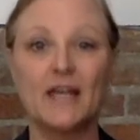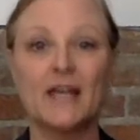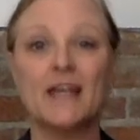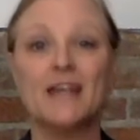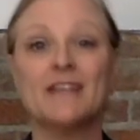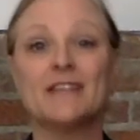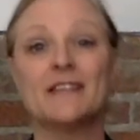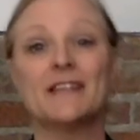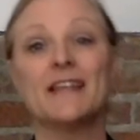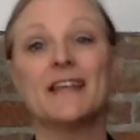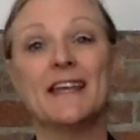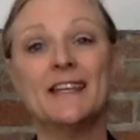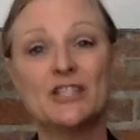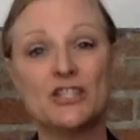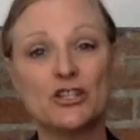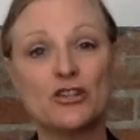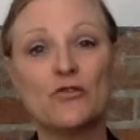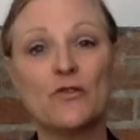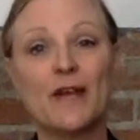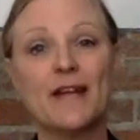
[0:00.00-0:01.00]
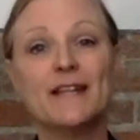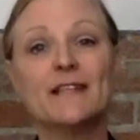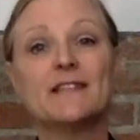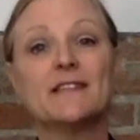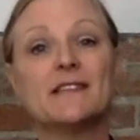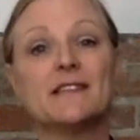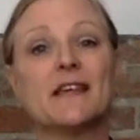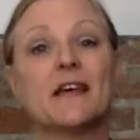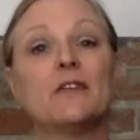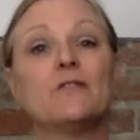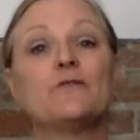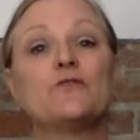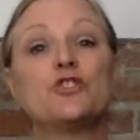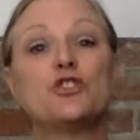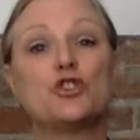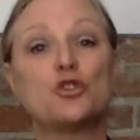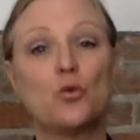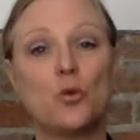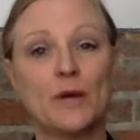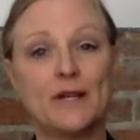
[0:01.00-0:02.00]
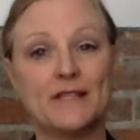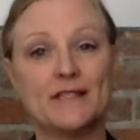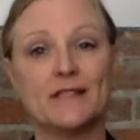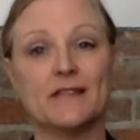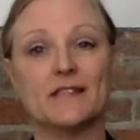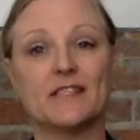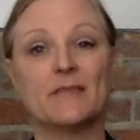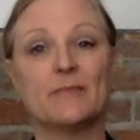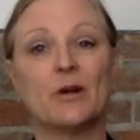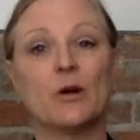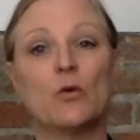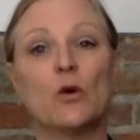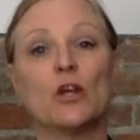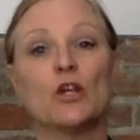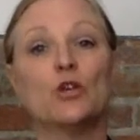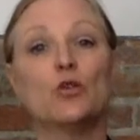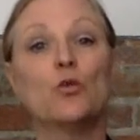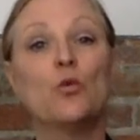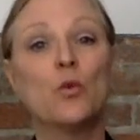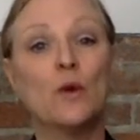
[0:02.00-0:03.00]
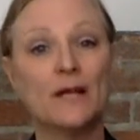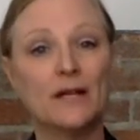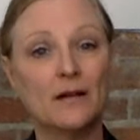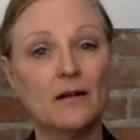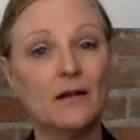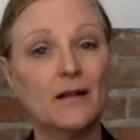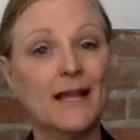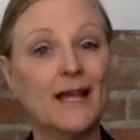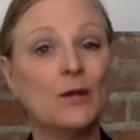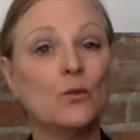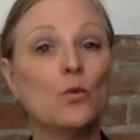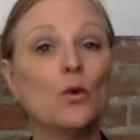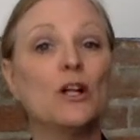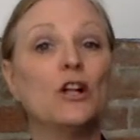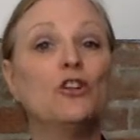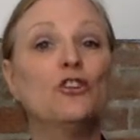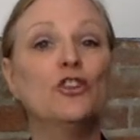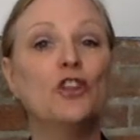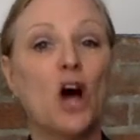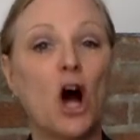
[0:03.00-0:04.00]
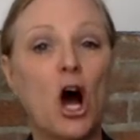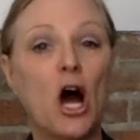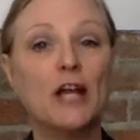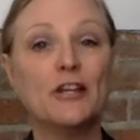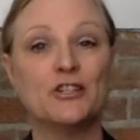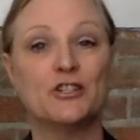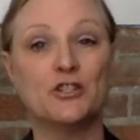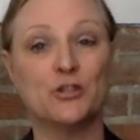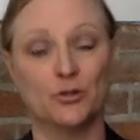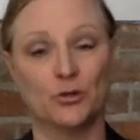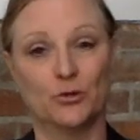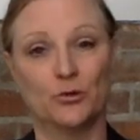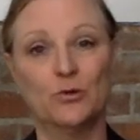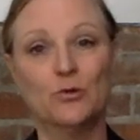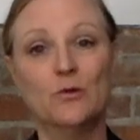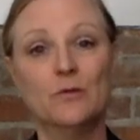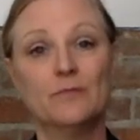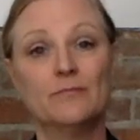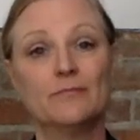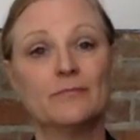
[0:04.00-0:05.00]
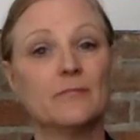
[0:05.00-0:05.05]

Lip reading: is an integrated set of choices about what you will and will not do